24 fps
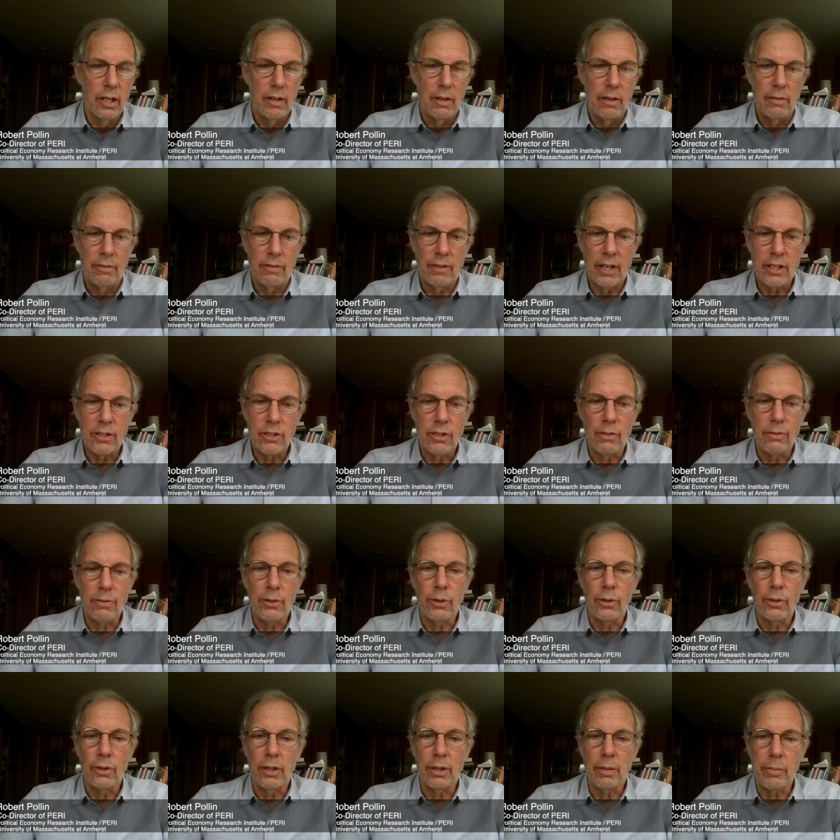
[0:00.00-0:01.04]
fossil
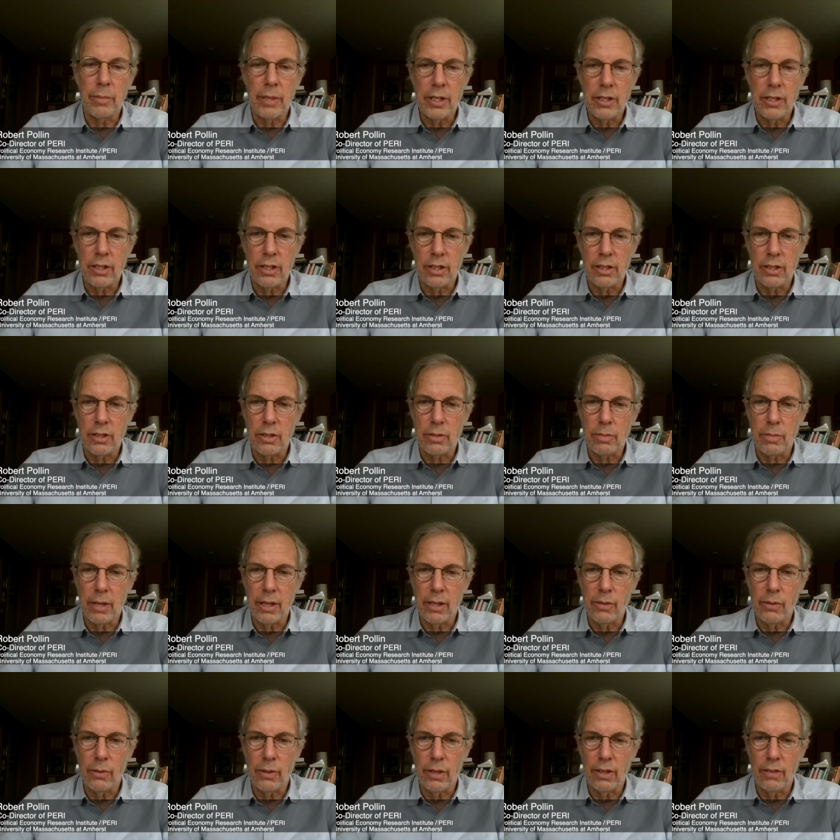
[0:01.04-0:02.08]
fuel emissions by
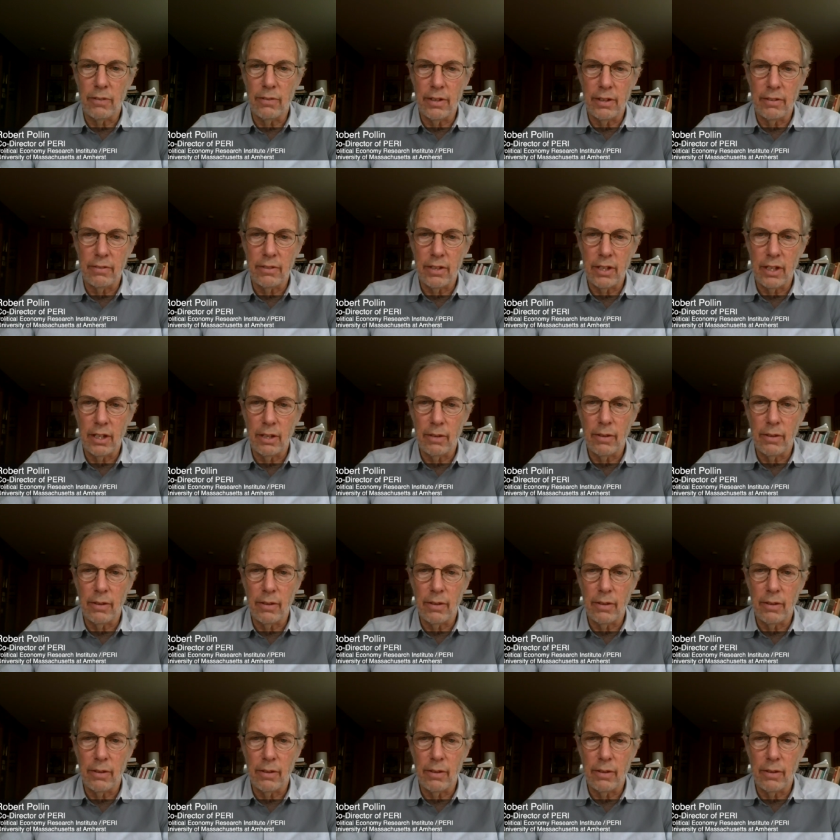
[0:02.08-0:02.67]
2050.